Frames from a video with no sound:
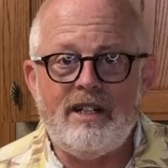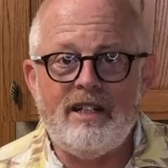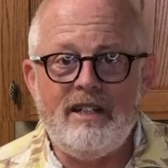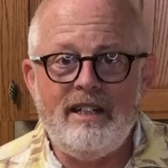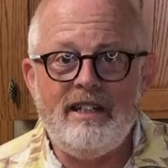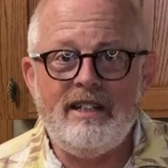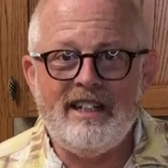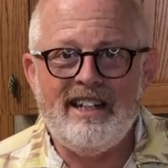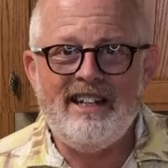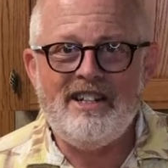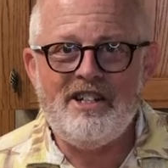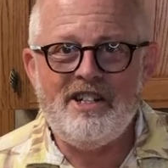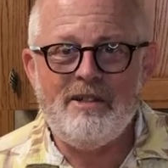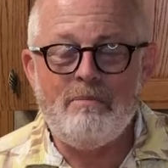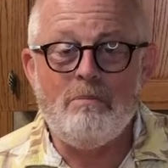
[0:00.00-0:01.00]
clean the
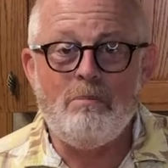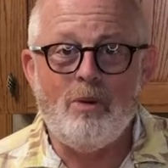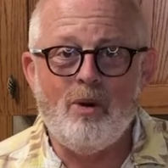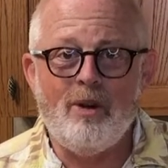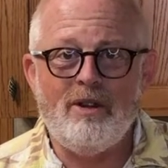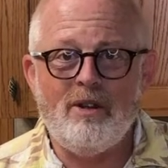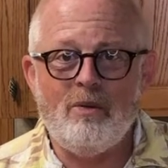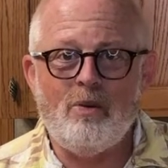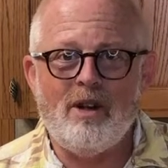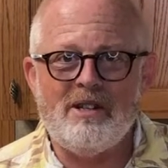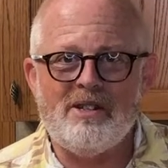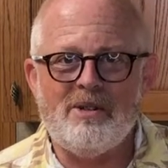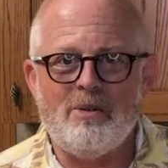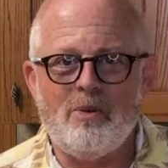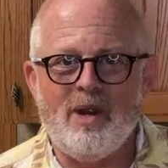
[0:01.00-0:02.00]
kitchen more than
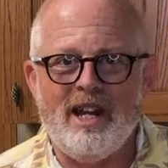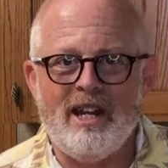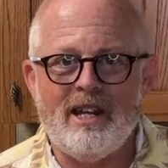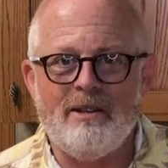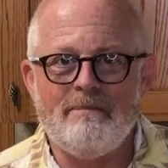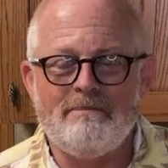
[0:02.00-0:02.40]
once a week.